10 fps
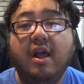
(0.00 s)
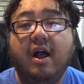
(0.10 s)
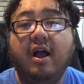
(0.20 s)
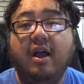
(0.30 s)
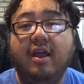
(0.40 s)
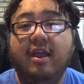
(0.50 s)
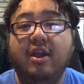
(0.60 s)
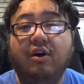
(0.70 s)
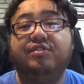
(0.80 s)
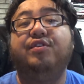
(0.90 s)
a
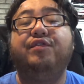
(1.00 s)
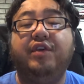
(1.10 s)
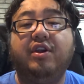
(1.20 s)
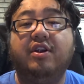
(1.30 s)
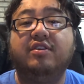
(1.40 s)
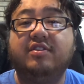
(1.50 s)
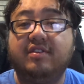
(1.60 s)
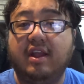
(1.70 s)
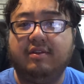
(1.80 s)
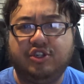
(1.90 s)
Alter figure.
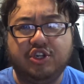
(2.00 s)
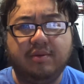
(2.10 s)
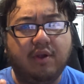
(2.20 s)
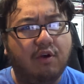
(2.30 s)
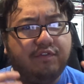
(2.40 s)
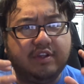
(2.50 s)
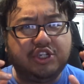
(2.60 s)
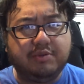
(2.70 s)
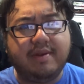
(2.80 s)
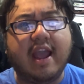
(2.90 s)
Hopefully
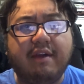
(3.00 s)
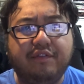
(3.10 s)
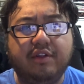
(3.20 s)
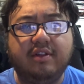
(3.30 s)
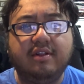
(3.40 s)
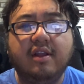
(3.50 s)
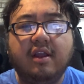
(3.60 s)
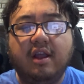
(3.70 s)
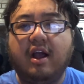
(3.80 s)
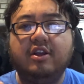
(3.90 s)
should be after,
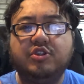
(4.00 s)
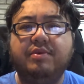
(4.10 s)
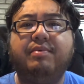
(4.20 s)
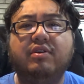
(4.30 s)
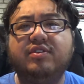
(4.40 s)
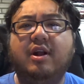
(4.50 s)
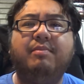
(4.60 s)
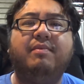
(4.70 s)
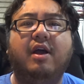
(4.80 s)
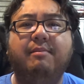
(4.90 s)
should be posted
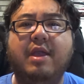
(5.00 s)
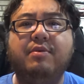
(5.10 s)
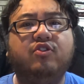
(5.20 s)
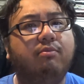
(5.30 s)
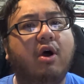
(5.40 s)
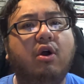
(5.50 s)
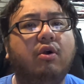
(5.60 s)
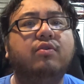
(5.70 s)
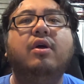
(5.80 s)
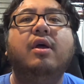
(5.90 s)
up maybe
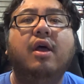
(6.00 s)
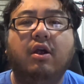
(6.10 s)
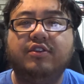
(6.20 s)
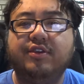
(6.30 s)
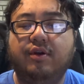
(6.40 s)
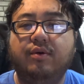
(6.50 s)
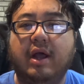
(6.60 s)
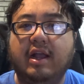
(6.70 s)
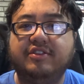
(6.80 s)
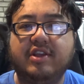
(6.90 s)
tomorrow or so.
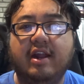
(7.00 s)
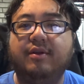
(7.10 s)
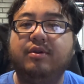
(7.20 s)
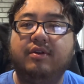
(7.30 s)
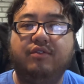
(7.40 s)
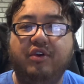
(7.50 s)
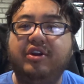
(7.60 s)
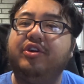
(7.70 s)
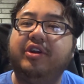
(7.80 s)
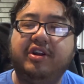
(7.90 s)
I just gotta
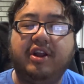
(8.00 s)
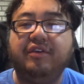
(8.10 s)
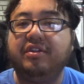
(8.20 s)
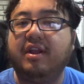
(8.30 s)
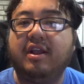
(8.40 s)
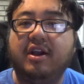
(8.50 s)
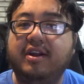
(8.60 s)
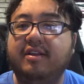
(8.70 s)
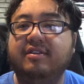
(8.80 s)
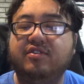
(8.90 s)
render it and everything, cut
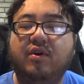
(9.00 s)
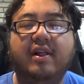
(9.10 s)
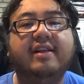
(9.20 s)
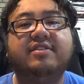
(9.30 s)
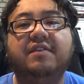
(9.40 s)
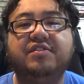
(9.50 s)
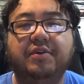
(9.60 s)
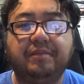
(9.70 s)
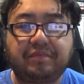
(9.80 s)
it and do all that stuff, so